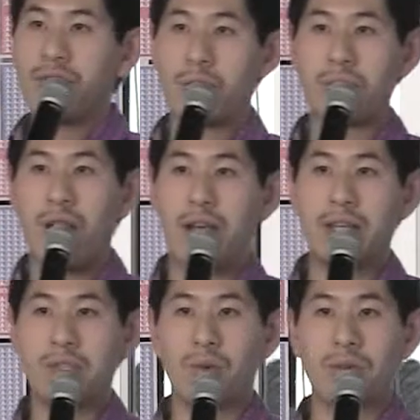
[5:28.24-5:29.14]
of our
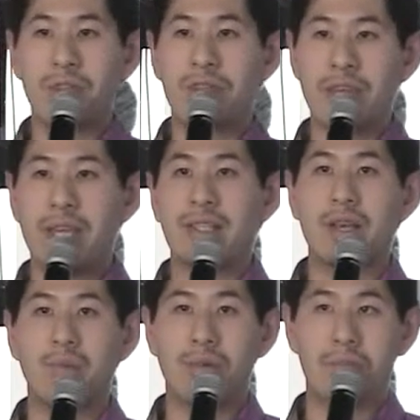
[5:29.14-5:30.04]
products or the things
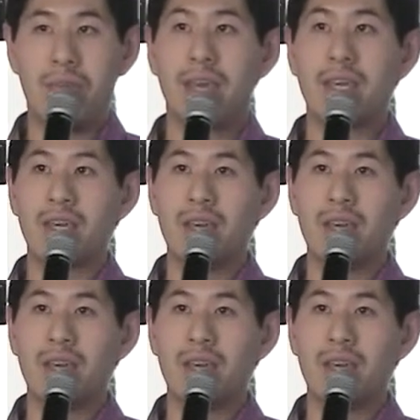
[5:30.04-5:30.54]
that we make.